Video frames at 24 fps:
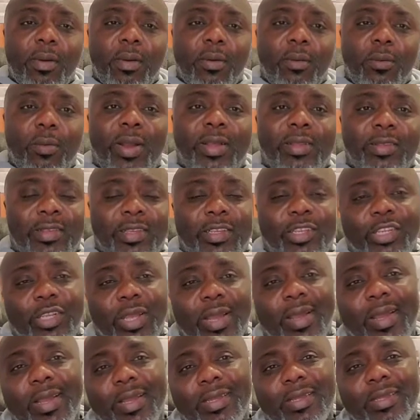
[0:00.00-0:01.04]
Once a
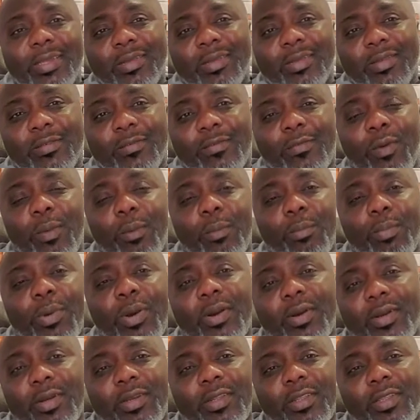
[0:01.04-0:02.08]
child from
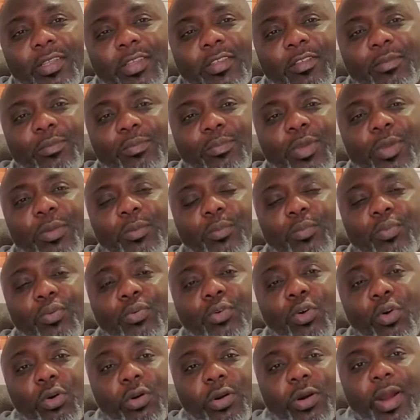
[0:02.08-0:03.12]
birth is being
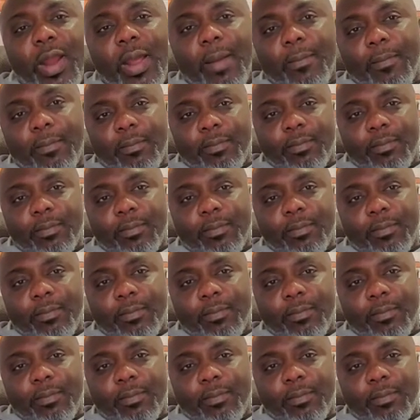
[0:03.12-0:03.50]
programmed